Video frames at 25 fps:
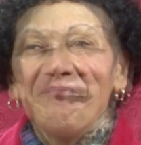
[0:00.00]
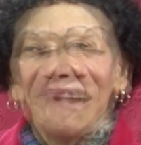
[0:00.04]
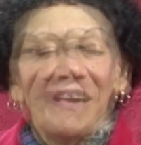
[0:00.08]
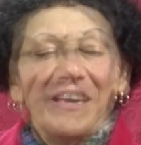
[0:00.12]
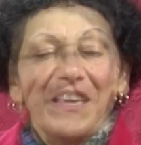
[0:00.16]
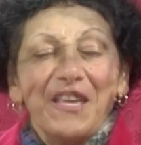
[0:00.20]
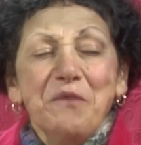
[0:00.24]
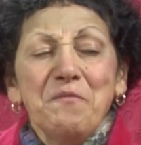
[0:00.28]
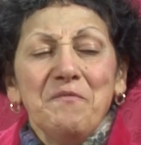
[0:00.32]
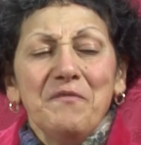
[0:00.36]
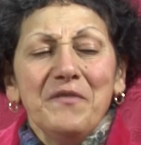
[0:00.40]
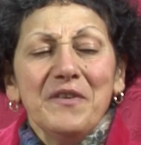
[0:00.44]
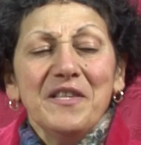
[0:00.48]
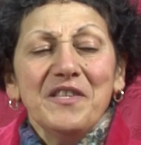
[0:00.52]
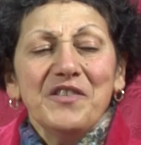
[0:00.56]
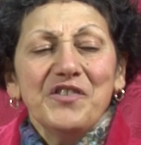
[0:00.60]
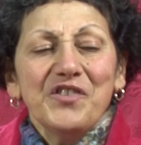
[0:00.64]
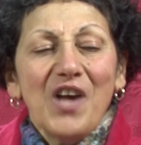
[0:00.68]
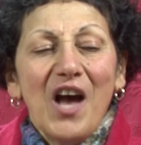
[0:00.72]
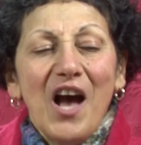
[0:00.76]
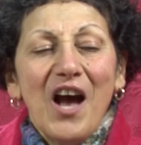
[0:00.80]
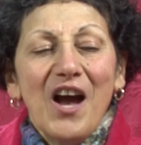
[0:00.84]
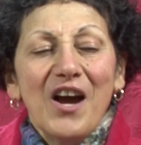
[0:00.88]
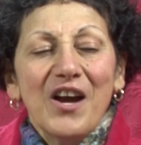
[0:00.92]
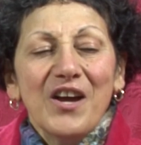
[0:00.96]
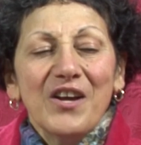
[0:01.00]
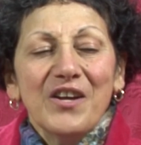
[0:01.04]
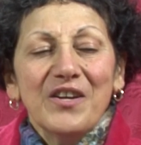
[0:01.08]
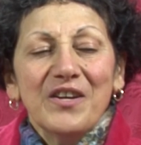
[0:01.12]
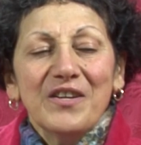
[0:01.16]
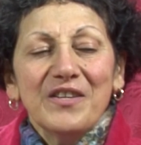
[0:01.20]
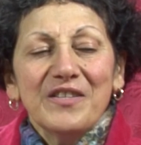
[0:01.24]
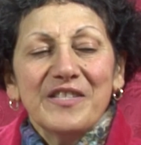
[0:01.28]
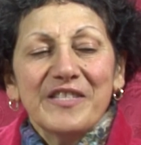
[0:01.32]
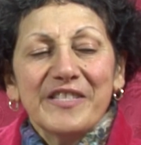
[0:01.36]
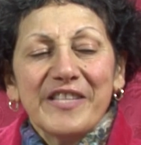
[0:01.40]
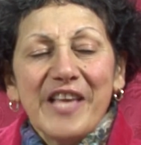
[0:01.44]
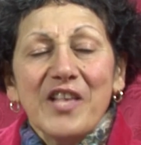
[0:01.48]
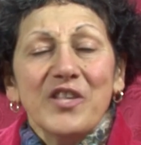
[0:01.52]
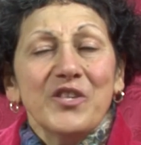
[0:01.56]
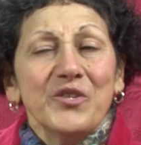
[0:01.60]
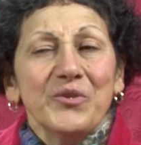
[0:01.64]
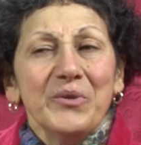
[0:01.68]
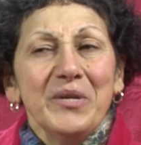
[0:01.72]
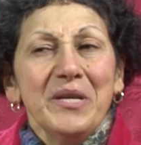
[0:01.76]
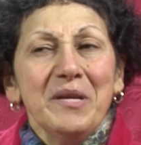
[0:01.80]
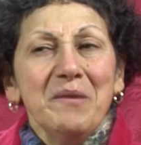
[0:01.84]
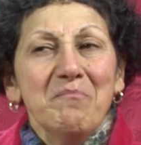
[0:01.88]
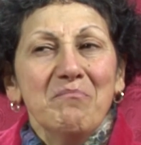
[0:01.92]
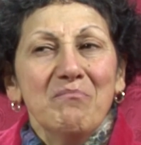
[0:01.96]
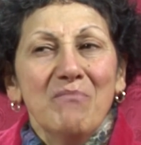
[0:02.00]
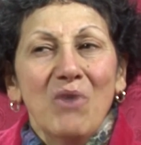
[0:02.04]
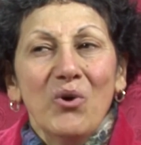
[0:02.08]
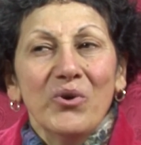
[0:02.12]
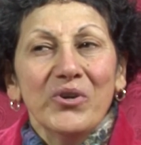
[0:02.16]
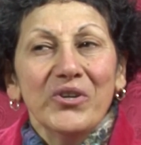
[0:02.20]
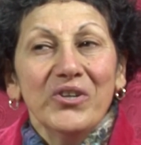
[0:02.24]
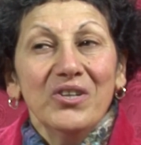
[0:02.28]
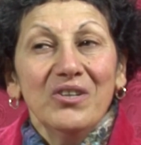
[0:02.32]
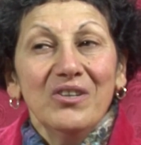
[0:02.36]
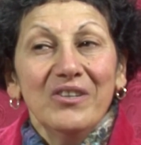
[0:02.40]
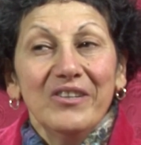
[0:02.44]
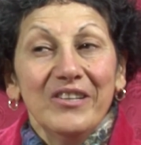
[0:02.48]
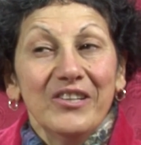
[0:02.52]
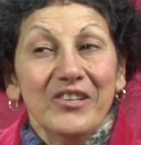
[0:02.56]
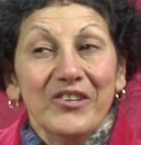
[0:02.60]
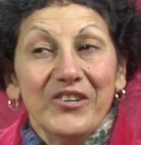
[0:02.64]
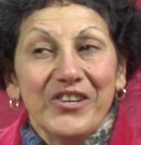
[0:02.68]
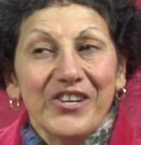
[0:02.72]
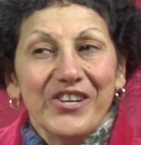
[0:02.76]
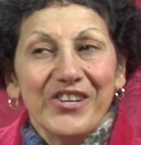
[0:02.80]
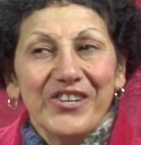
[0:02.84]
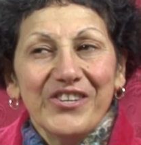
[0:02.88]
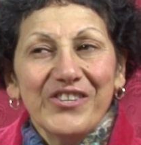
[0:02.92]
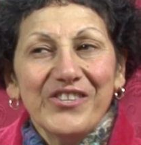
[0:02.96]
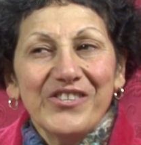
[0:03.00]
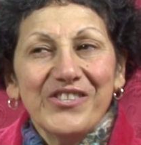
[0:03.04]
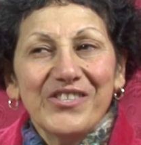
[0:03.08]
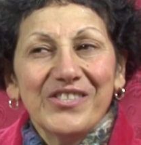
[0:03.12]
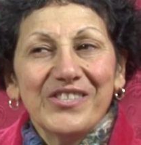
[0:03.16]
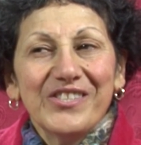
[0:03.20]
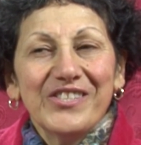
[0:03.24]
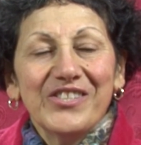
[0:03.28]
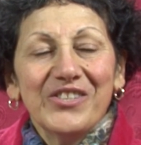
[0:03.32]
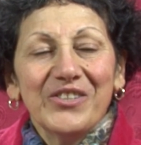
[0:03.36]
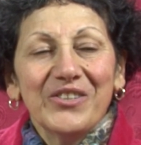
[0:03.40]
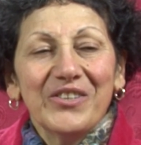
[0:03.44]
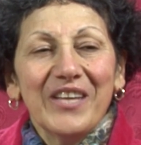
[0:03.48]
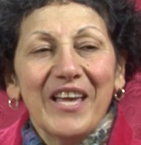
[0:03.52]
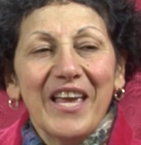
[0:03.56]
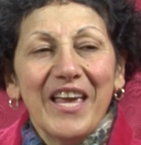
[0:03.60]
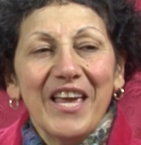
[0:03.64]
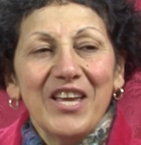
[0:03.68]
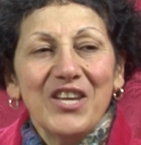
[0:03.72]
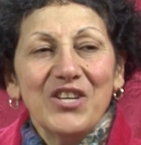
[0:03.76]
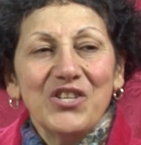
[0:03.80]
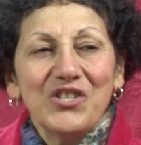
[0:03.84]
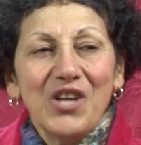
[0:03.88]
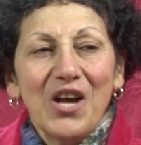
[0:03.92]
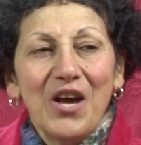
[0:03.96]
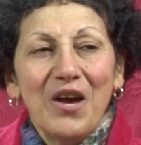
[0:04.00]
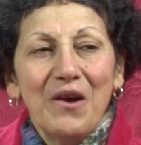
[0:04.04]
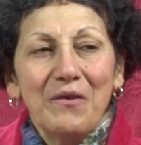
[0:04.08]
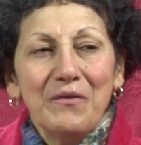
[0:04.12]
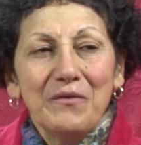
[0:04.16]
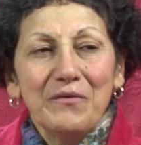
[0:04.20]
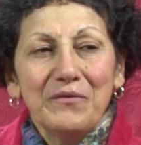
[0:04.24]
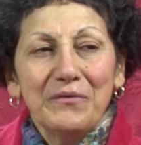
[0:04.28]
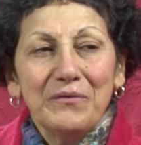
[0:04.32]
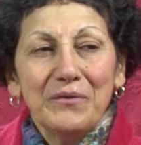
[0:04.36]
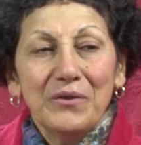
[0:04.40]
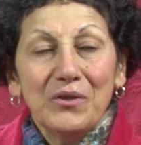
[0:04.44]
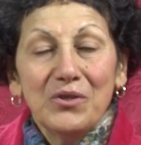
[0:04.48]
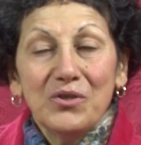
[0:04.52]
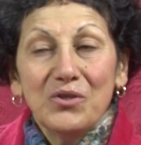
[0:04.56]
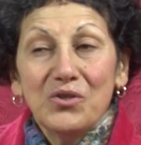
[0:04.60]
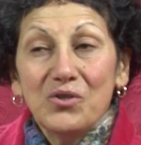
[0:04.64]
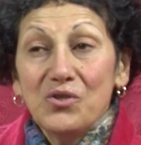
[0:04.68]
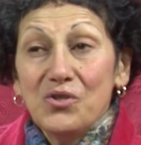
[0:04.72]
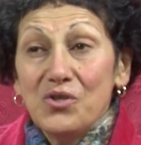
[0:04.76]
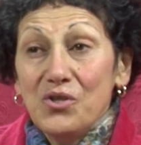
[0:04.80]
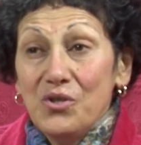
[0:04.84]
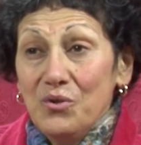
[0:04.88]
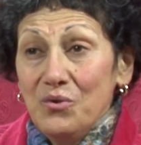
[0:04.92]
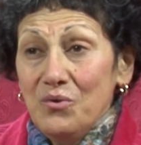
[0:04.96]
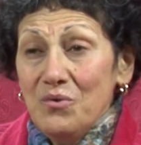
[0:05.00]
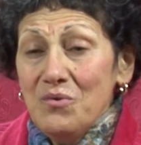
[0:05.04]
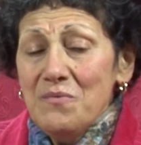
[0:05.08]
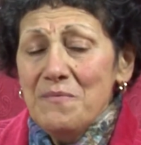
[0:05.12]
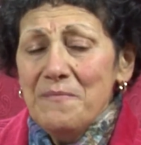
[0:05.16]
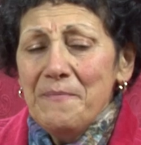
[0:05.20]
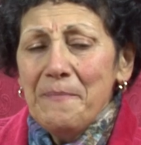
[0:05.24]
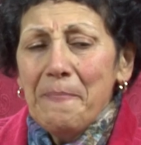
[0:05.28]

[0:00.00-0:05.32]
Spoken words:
Infants are sensory motor learners till the age of 2,